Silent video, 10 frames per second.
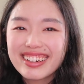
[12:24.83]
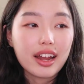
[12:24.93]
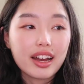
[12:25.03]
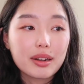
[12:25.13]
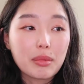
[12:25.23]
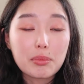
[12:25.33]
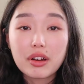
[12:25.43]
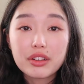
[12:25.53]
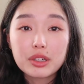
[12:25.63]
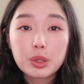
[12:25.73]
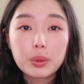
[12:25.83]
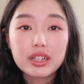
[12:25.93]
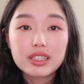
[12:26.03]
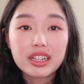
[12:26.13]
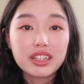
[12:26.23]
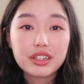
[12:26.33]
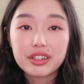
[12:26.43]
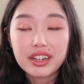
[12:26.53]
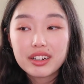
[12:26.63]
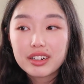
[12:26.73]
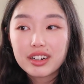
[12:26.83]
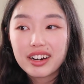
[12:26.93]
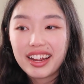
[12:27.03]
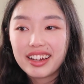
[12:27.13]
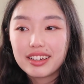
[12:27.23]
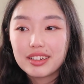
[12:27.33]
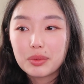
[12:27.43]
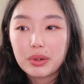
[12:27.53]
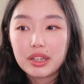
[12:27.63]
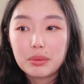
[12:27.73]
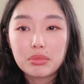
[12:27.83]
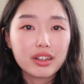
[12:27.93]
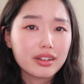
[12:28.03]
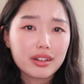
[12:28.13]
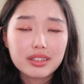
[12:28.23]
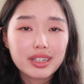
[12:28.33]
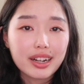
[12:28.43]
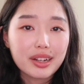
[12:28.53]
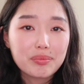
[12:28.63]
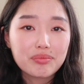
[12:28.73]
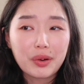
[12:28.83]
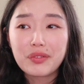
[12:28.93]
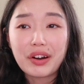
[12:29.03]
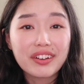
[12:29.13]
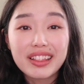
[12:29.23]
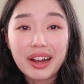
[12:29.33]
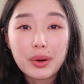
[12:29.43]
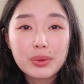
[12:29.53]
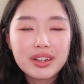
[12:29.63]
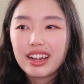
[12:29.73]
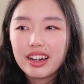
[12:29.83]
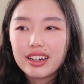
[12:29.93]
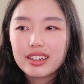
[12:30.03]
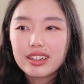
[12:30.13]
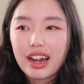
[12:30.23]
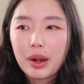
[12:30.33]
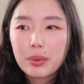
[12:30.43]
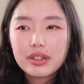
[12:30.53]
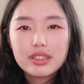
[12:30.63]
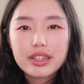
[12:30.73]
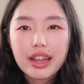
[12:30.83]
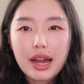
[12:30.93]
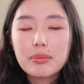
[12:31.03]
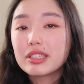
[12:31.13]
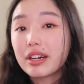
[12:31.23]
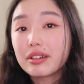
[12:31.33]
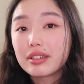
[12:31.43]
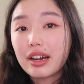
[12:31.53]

I had my brother who was a year younger, and we played all the time. We were very loud, and I was a happy child.